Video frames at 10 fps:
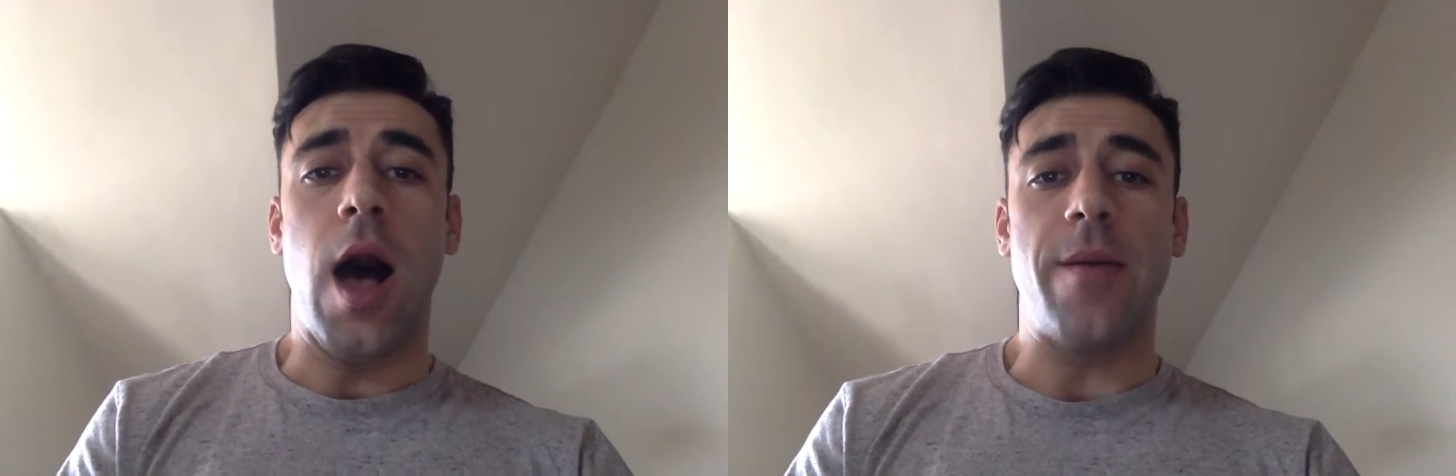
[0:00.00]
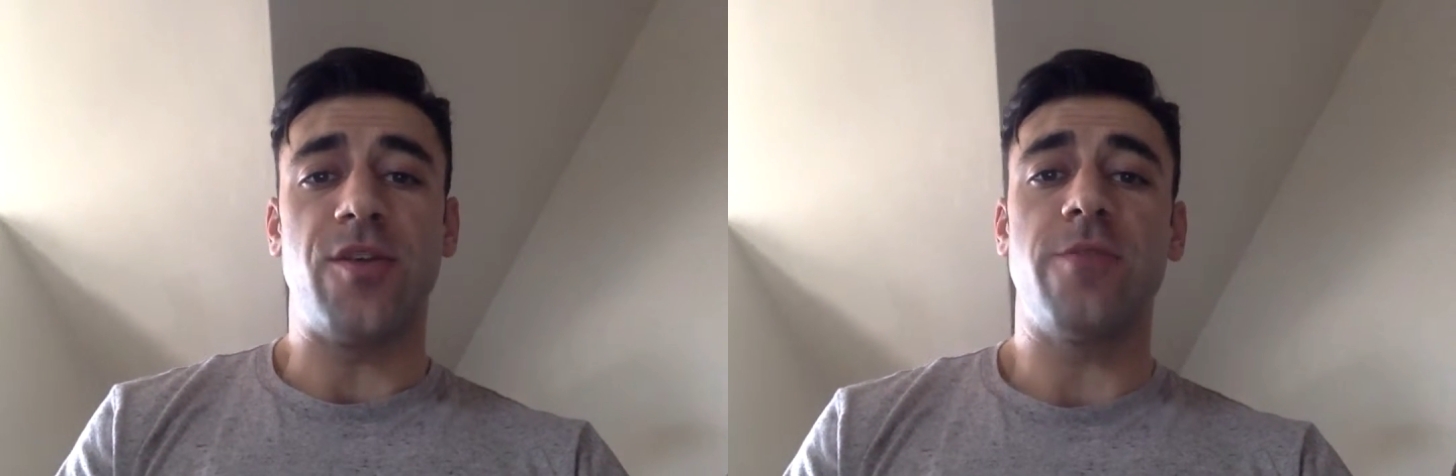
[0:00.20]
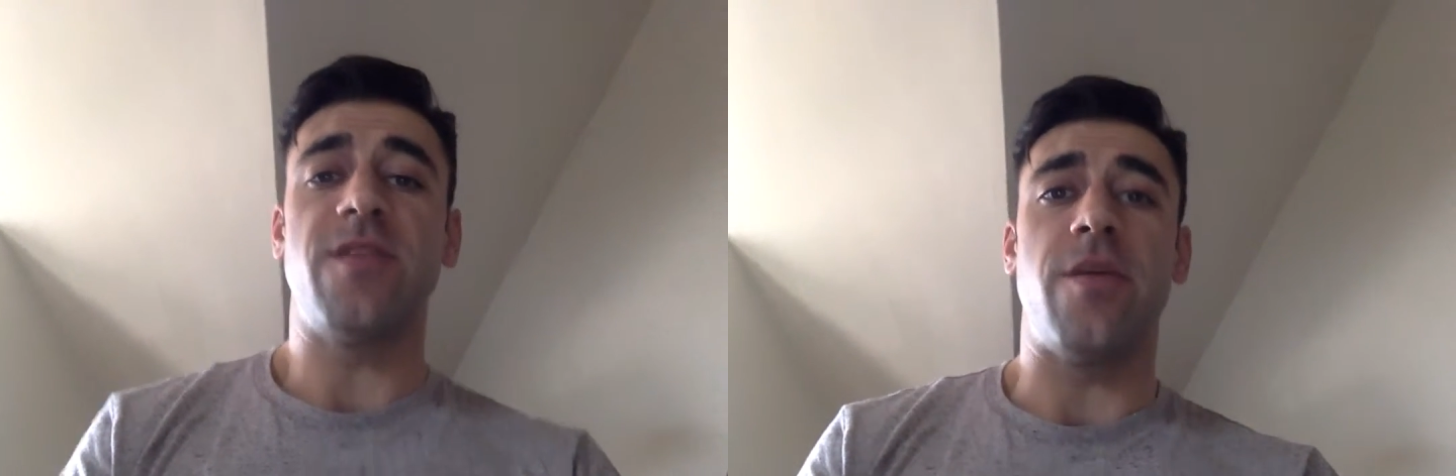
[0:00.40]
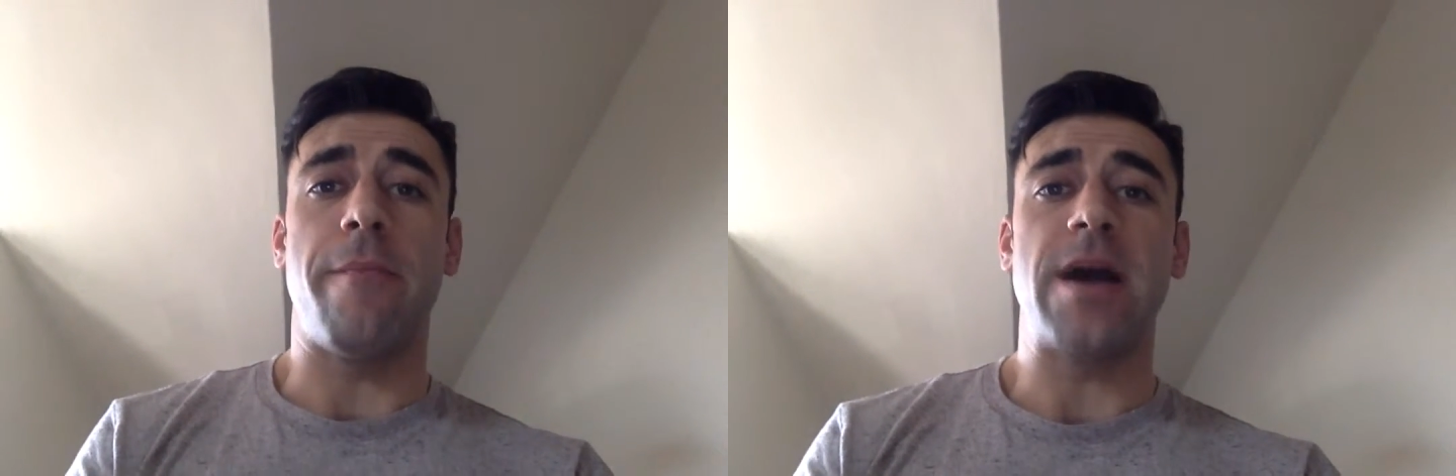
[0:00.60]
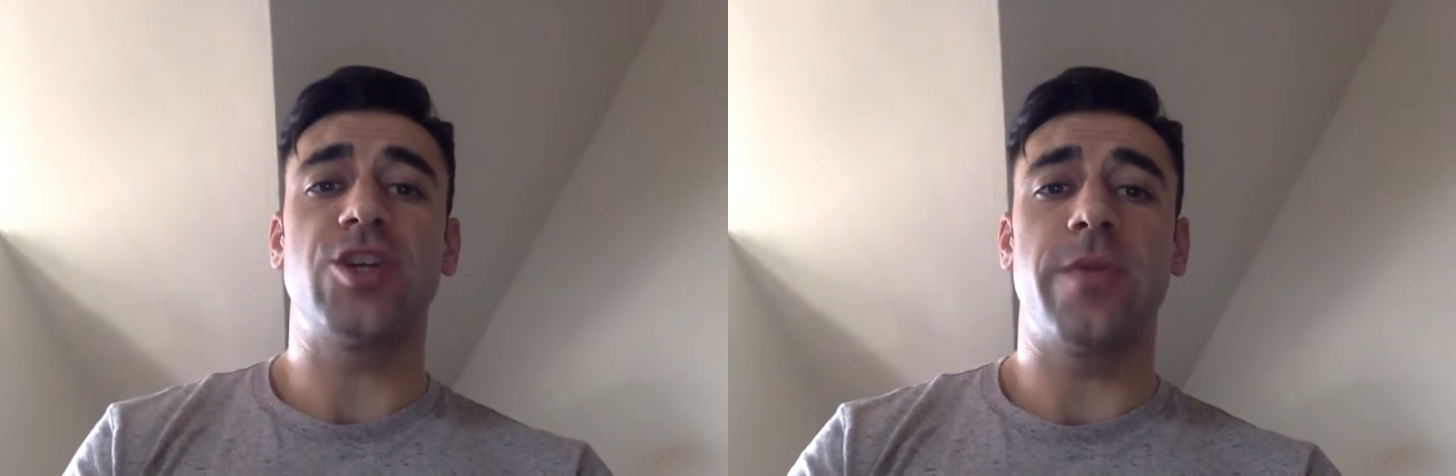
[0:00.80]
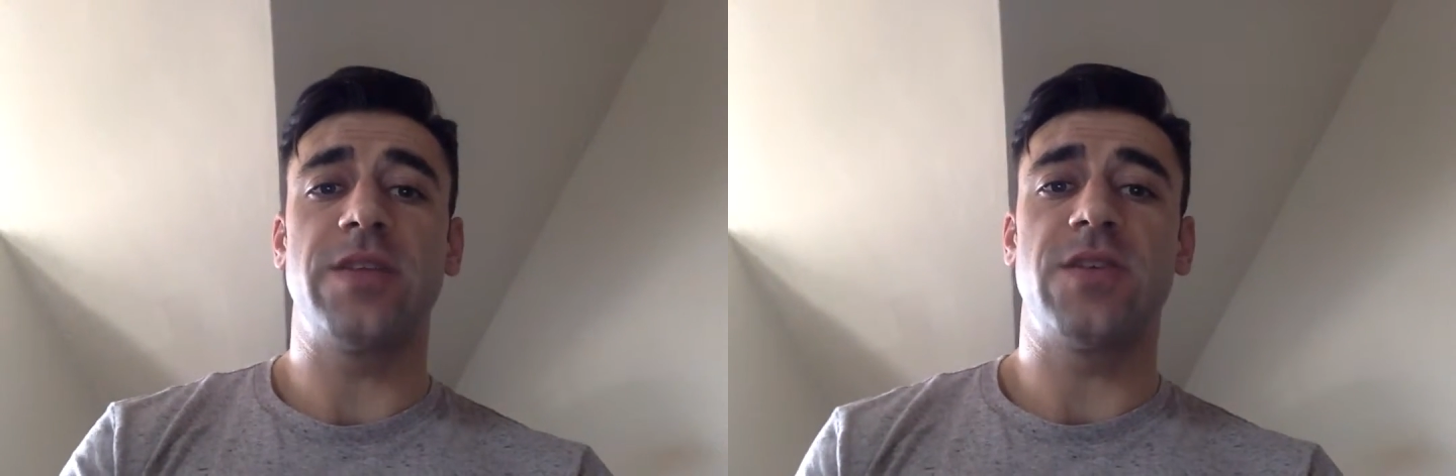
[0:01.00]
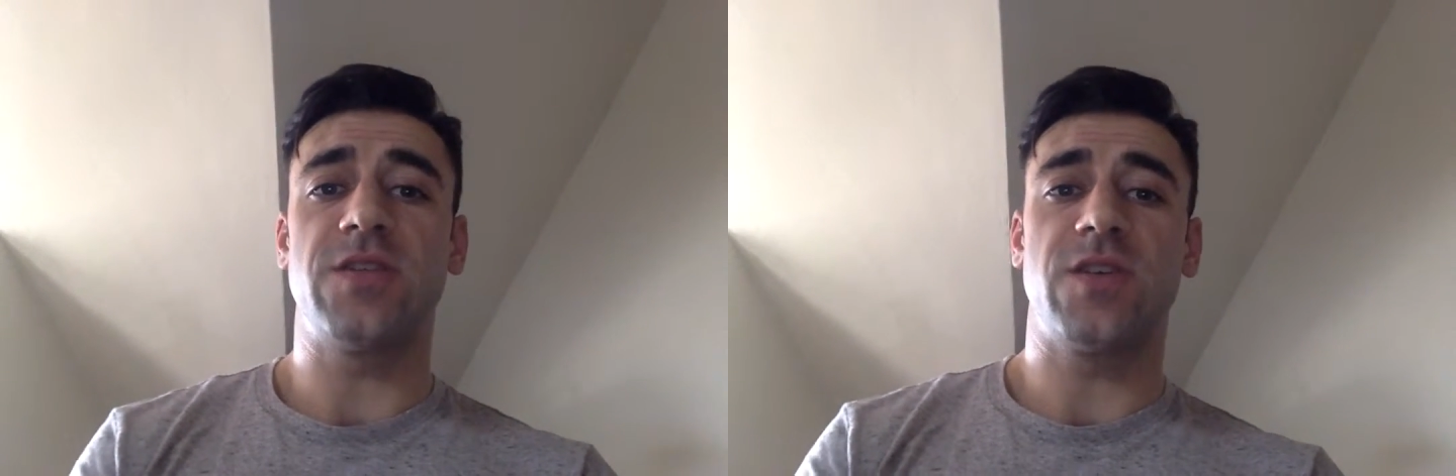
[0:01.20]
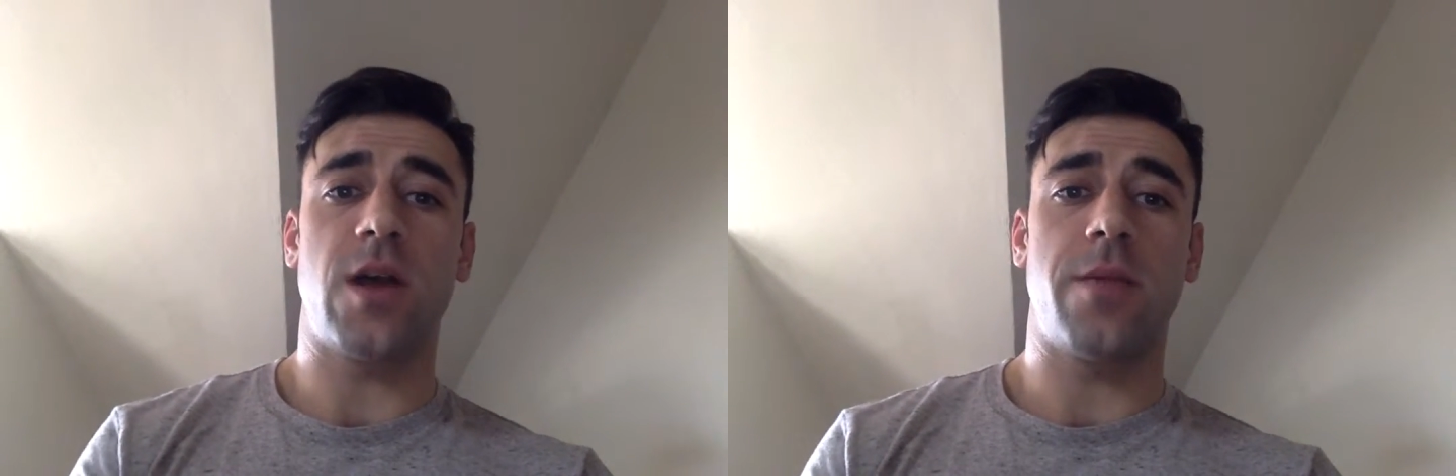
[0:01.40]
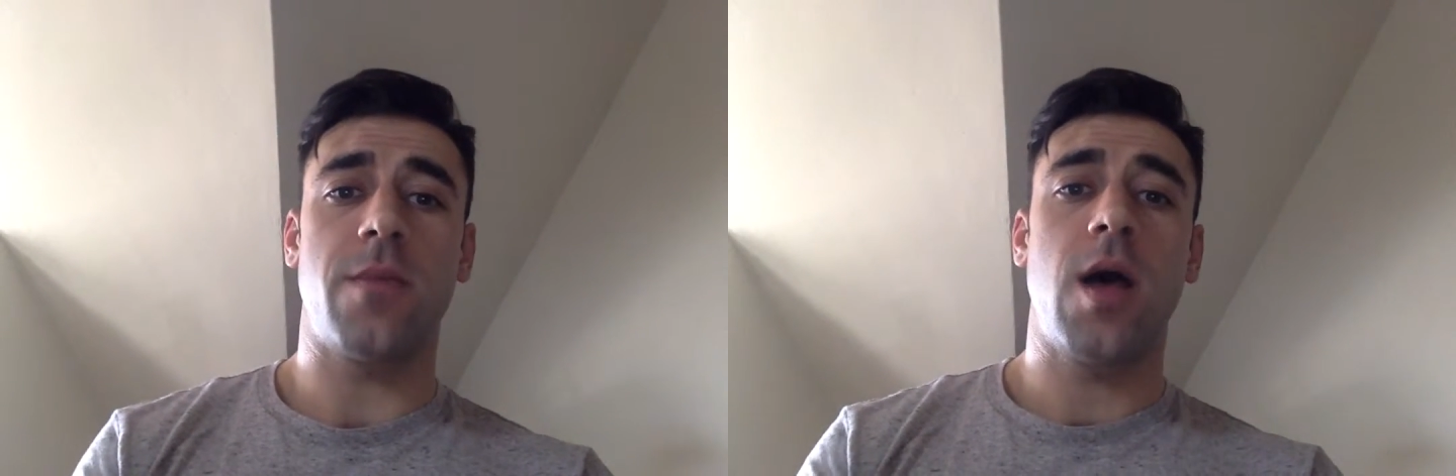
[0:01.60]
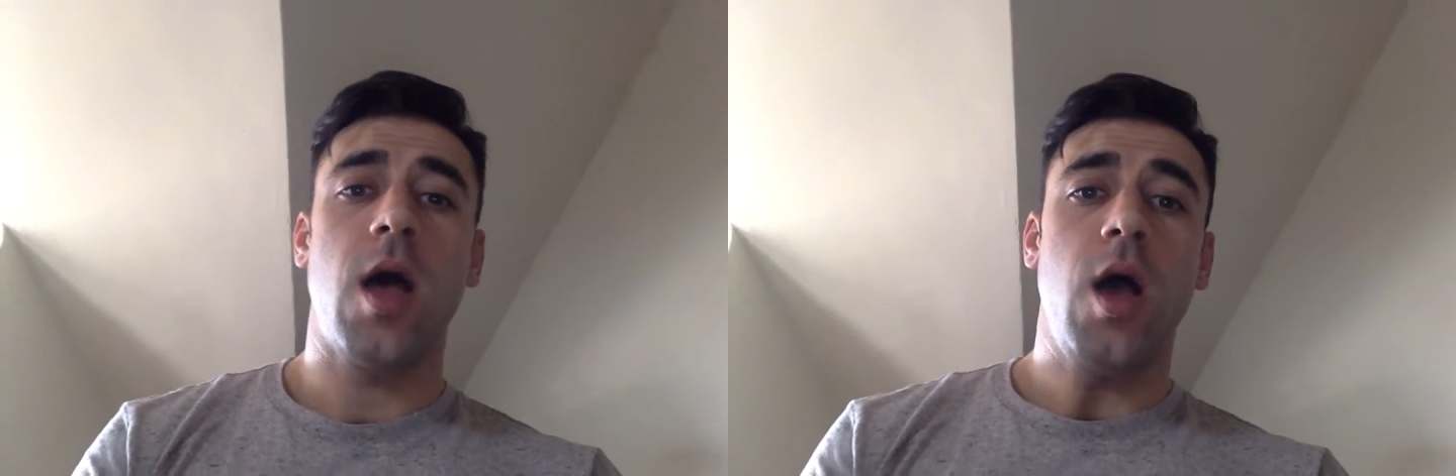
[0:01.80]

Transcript: In terms of the measurement system,